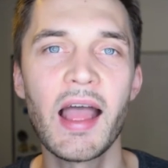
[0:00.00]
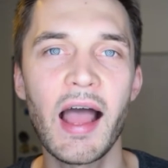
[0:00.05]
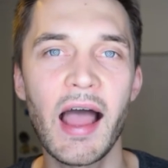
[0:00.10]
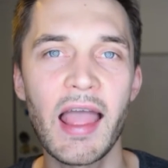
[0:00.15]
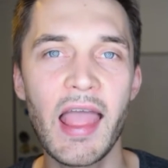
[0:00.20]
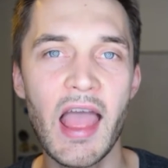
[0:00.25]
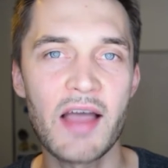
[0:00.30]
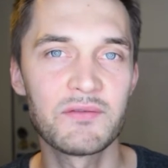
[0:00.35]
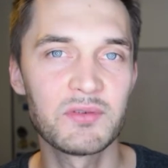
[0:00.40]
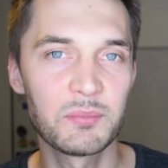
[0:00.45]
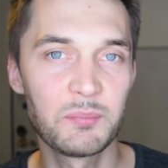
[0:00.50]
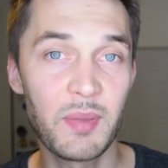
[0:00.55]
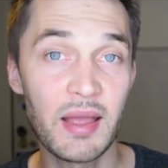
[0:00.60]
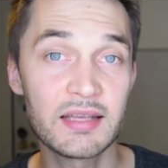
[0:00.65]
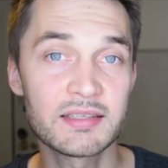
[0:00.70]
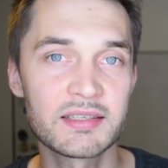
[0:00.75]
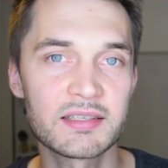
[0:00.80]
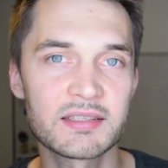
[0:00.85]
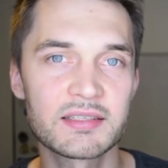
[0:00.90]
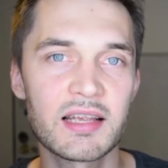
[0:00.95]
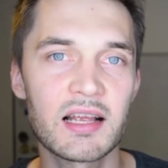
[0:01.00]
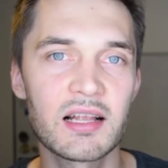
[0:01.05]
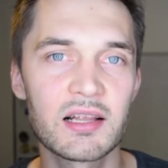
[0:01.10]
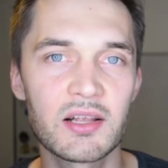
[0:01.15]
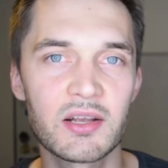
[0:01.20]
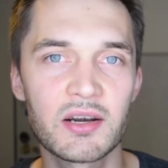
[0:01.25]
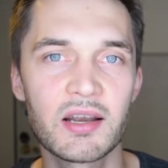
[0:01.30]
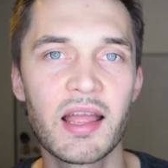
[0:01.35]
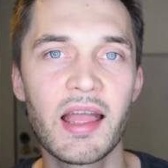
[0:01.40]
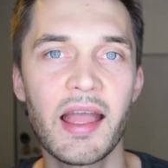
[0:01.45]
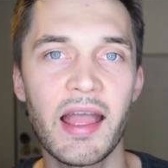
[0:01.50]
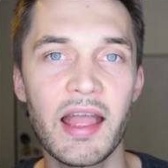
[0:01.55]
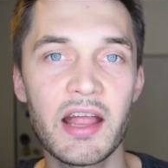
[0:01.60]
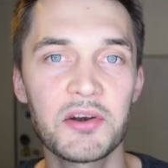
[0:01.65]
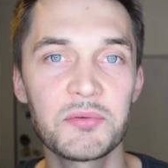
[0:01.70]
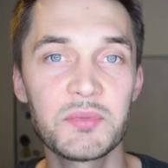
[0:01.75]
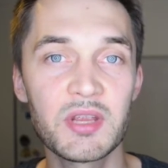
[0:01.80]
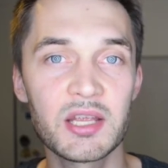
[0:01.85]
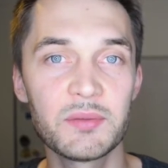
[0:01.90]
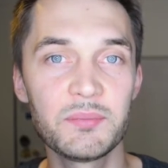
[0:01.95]
I have a bestseller
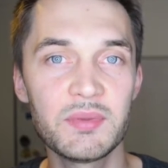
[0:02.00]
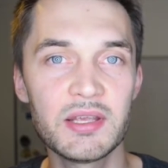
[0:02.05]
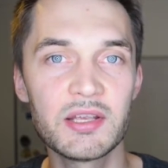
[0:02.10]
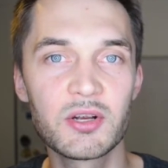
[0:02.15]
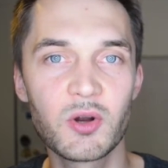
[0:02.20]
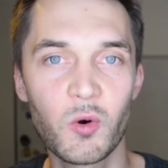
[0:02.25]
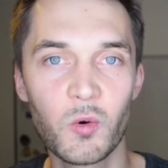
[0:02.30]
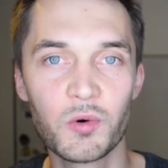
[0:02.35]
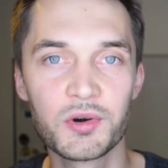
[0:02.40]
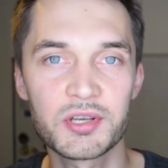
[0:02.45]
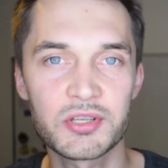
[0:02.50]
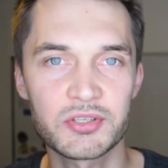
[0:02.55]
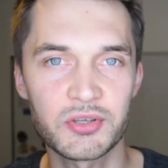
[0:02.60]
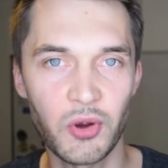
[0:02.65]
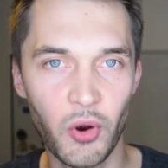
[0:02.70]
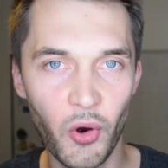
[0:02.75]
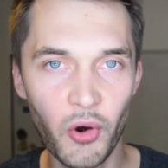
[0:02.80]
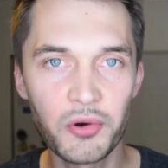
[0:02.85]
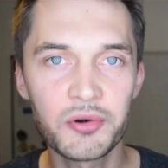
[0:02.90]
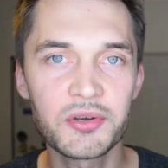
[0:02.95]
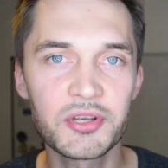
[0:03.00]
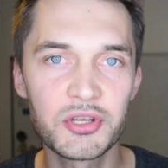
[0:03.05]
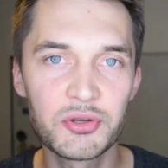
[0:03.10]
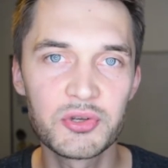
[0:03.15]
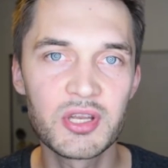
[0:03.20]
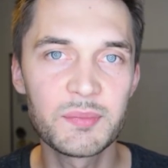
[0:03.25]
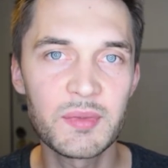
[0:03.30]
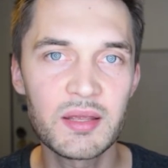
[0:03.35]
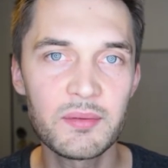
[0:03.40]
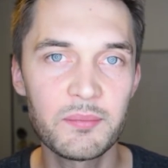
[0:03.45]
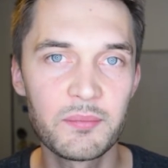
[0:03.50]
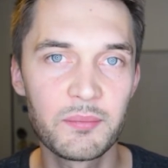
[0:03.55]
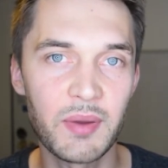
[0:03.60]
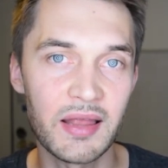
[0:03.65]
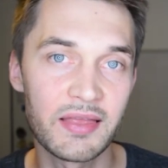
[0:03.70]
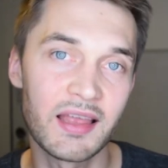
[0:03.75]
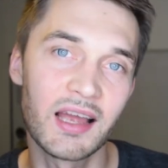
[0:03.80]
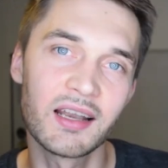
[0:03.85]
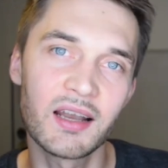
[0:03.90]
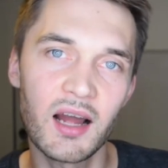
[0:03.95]
Airbnb course on Udemy,
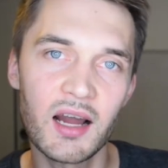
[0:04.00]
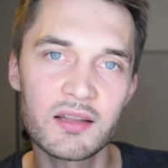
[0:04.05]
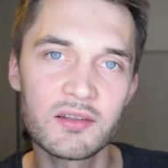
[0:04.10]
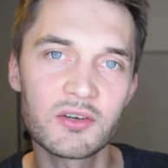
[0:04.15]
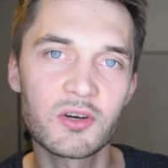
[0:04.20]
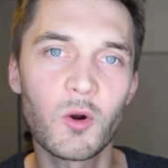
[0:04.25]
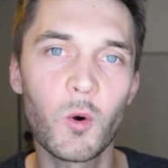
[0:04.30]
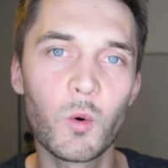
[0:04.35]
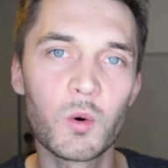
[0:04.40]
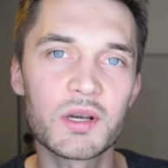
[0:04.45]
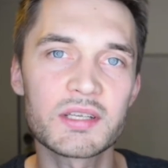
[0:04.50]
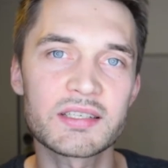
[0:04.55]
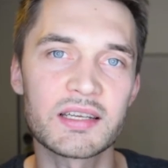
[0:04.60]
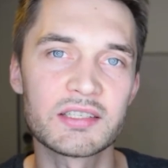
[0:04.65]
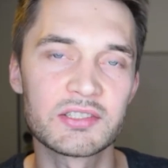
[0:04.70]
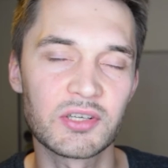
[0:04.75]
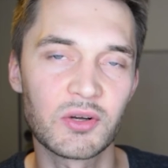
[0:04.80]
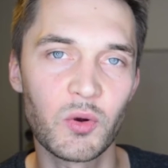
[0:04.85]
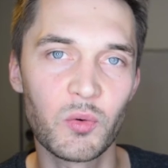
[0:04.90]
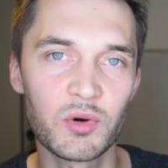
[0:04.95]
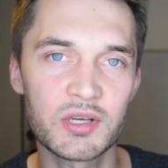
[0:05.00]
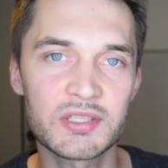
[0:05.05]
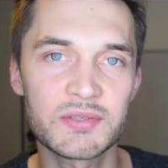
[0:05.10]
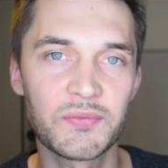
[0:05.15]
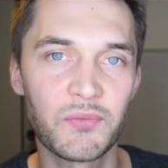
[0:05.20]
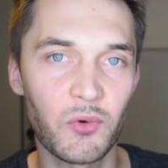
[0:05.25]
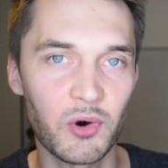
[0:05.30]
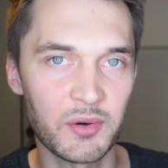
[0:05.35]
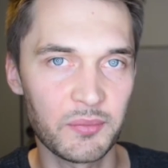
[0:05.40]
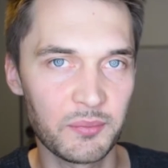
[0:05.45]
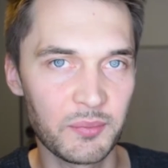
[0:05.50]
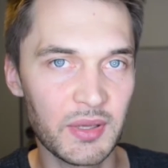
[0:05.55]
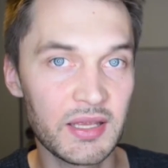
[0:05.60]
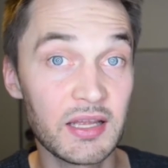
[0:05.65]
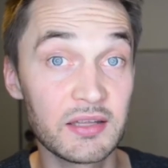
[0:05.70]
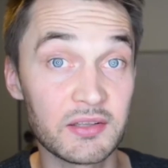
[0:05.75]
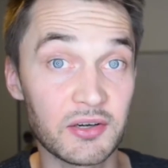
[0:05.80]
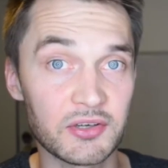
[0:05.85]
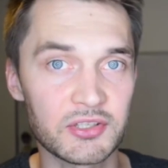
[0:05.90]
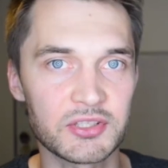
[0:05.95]
but that other course is a course for
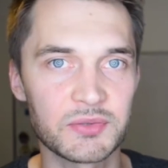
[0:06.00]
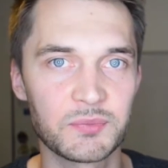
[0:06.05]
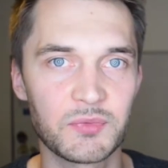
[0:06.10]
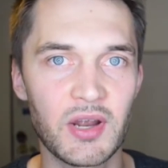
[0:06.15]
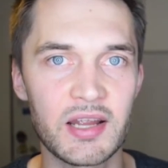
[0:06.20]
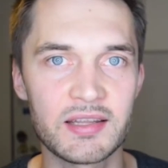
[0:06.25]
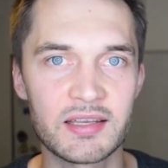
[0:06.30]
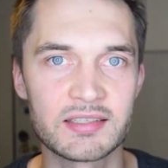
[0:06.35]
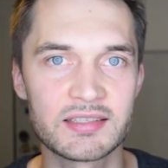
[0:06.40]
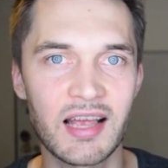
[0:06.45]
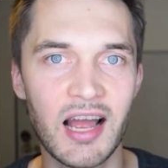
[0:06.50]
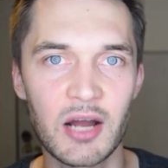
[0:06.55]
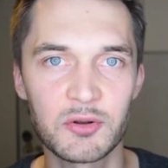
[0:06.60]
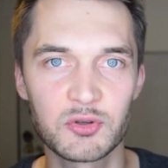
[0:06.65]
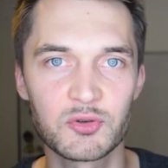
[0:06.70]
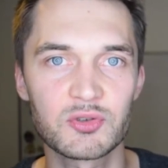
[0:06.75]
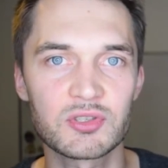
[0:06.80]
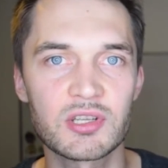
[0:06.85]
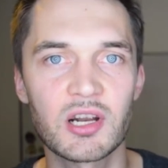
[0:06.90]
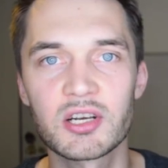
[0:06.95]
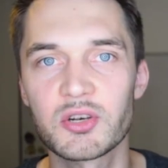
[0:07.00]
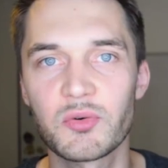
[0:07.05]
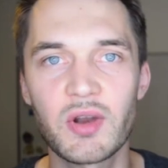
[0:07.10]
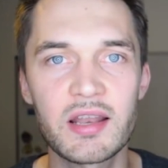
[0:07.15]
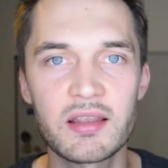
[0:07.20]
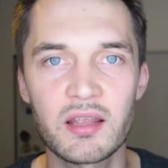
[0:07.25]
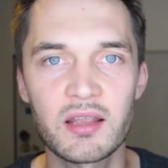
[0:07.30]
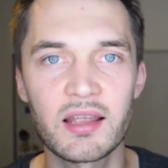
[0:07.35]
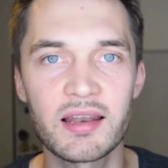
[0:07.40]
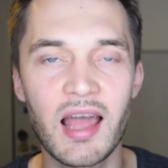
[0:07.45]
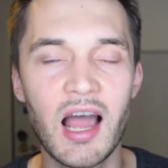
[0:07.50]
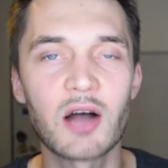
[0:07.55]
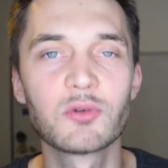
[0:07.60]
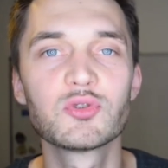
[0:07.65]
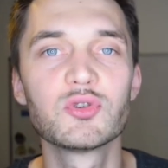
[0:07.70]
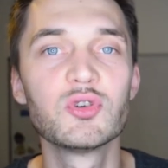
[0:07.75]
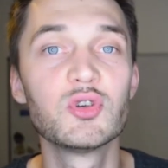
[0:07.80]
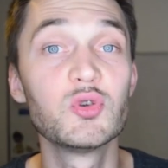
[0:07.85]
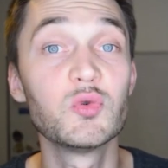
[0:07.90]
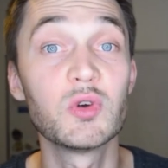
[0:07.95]
beginners, right? It's how to start renting and how
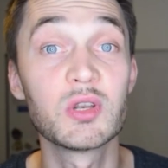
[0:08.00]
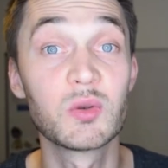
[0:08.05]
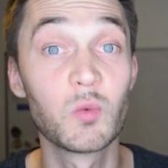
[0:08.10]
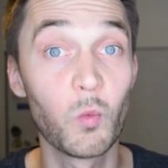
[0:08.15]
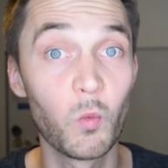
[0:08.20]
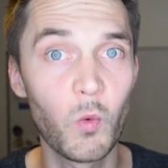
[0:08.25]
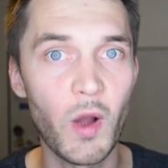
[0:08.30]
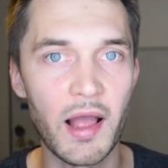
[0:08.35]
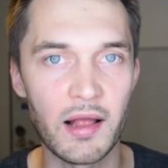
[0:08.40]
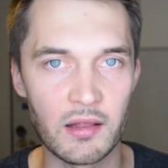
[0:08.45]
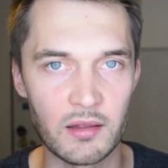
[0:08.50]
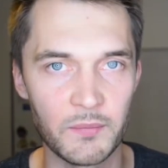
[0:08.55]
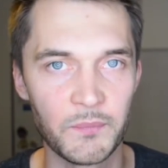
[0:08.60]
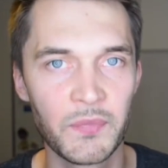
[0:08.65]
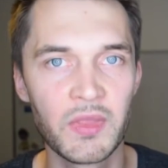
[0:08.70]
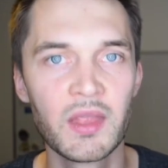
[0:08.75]
to do it well.